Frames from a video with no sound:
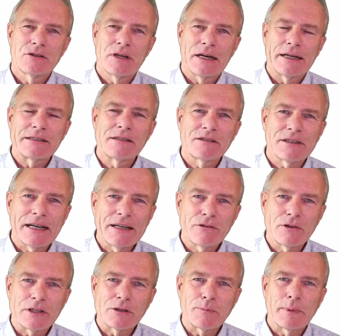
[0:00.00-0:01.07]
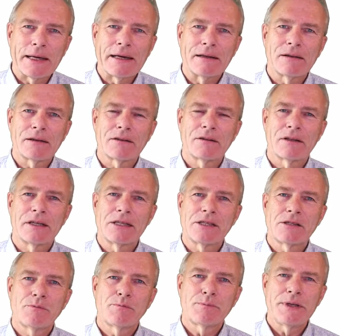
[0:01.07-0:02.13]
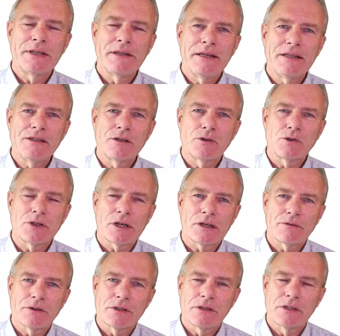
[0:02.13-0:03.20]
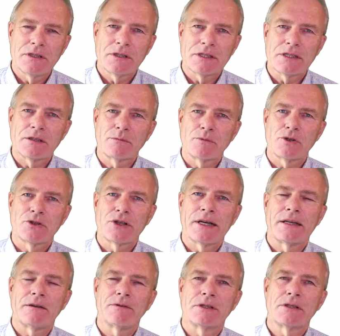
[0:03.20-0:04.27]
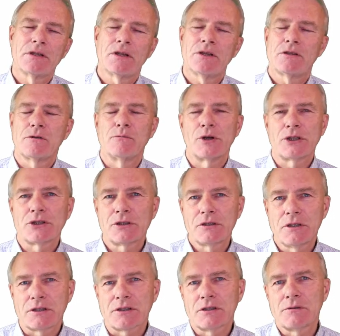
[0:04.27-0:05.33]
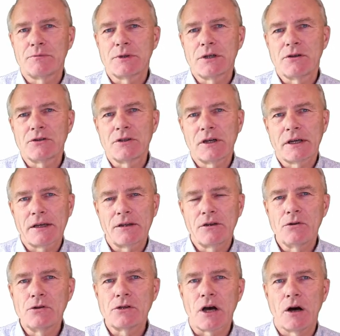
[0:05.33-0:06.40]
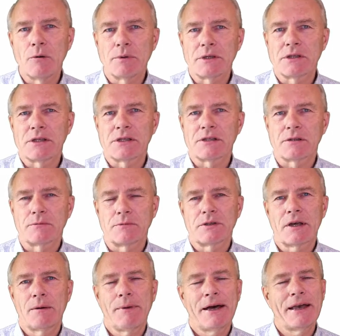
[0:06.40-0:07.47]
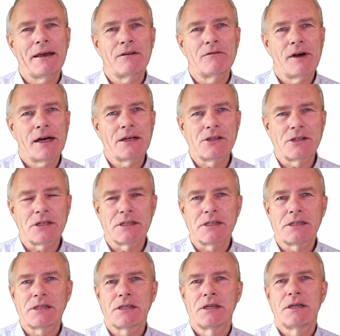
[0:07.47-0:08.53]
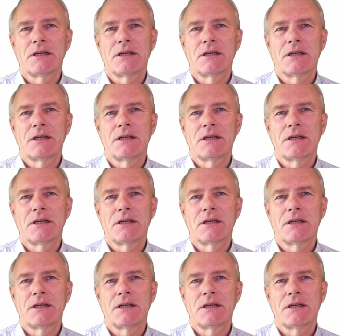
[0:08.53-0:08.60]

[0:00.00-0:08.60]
I try to explain that it's pretty easy to start with these systems already with not too much cost, because you can use open systems. And my advice is,